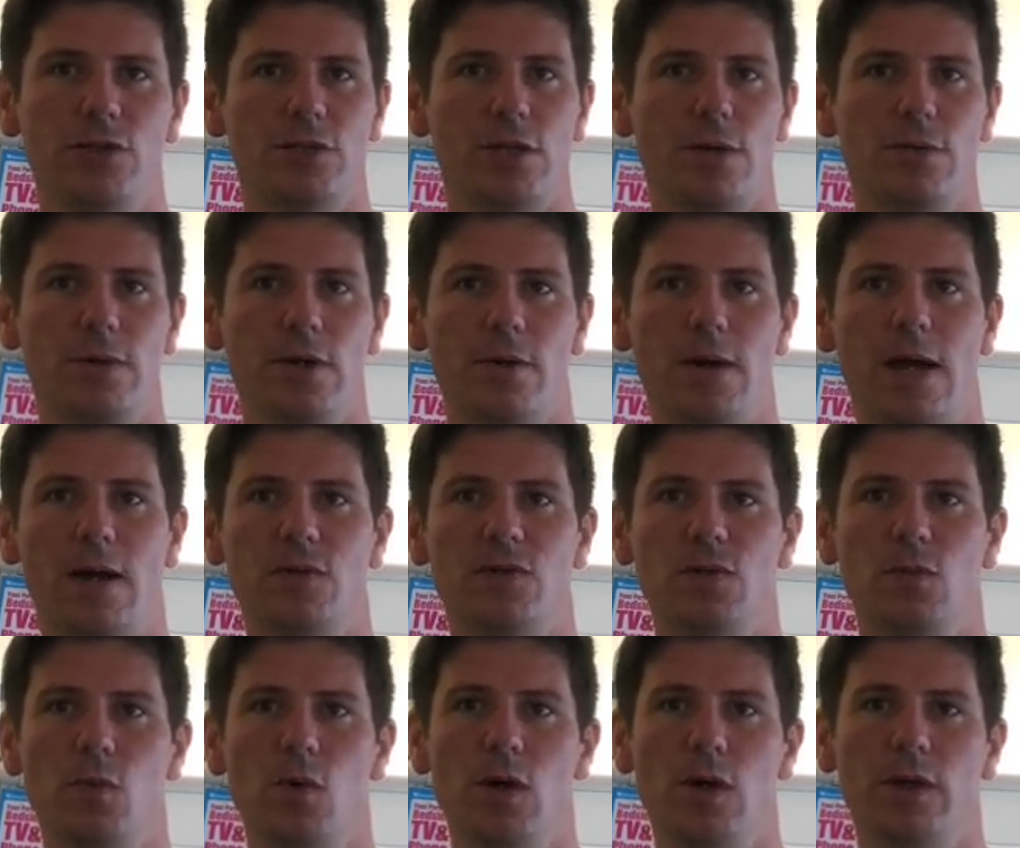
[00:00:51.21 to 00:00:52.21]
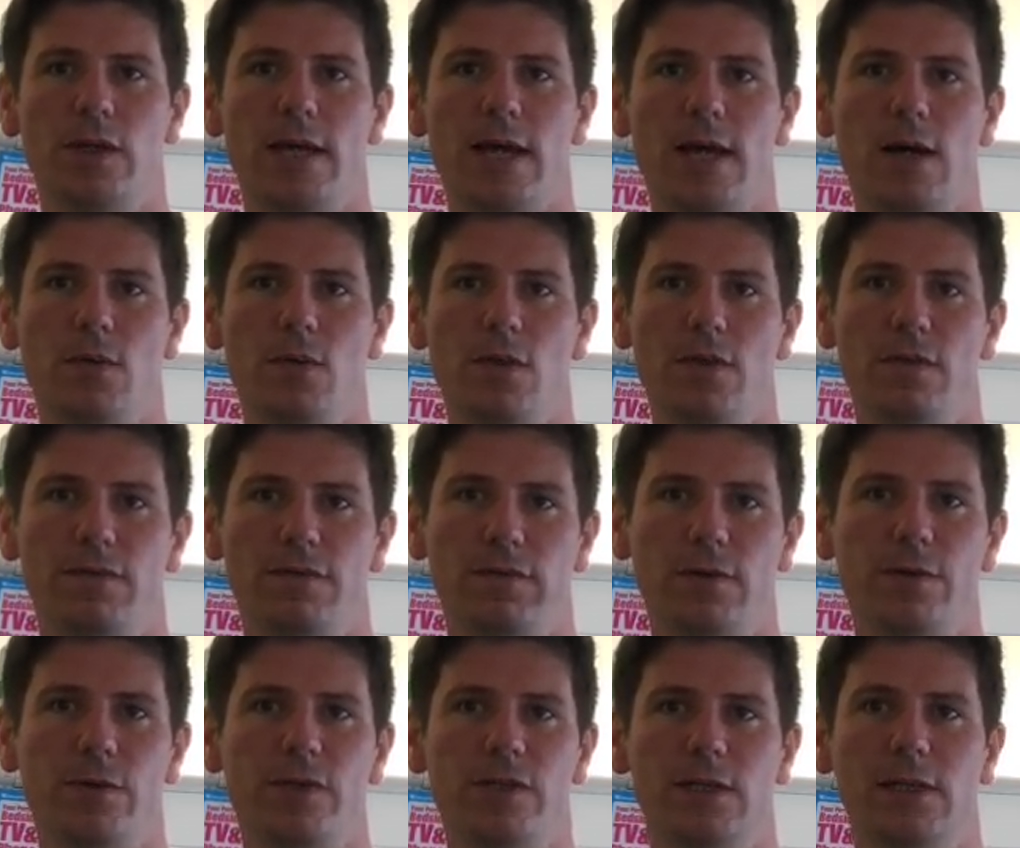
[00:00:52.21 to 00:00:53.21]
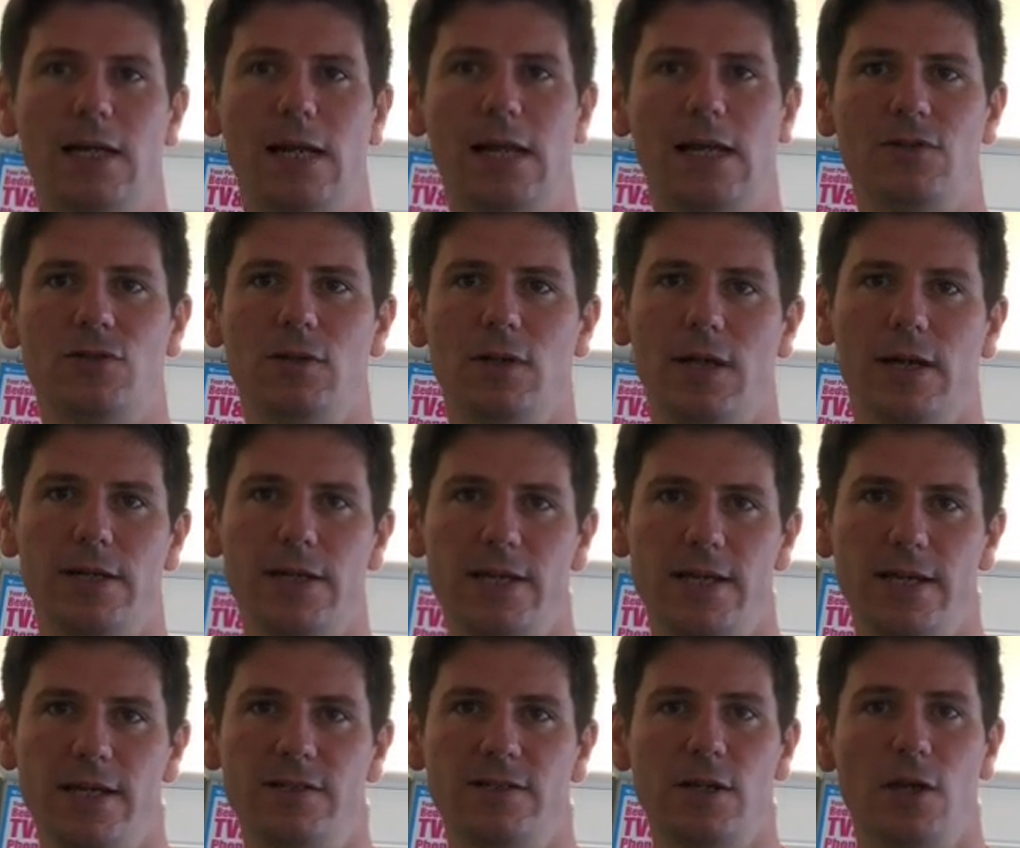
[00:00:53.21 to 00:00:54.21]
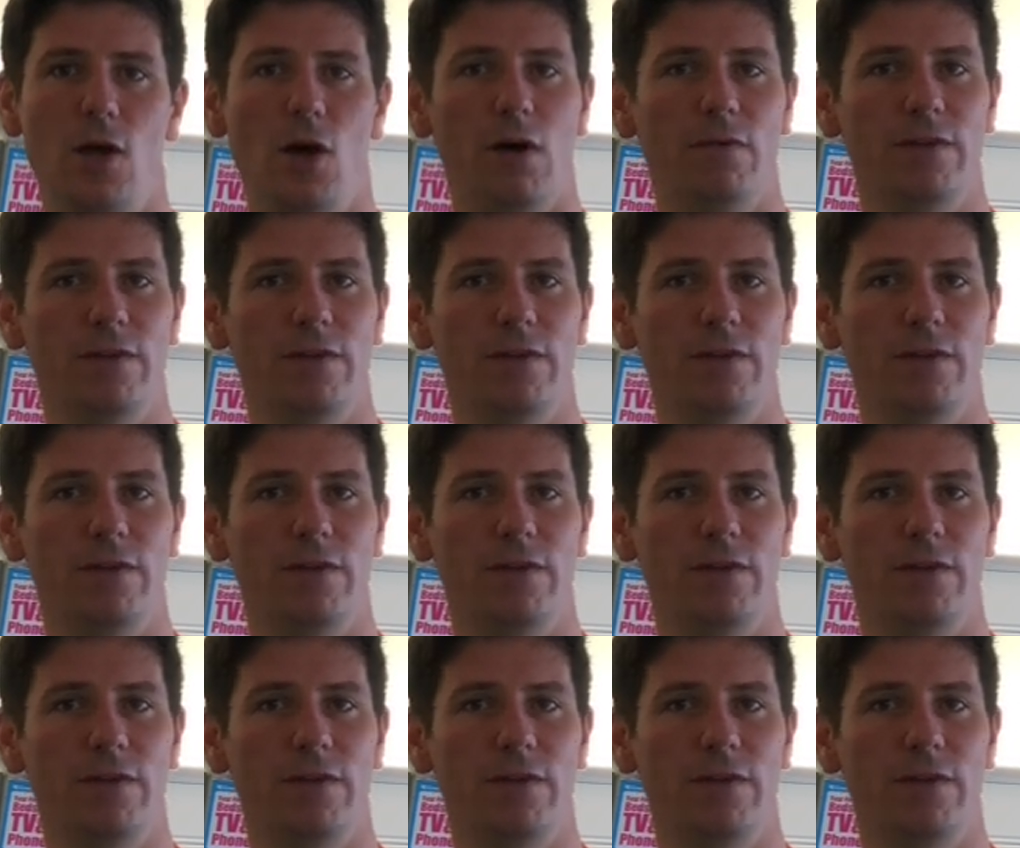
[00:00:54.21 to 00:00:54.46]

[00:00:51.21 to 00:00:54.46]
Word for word: don't know how to work out the fluid and electrolyte needs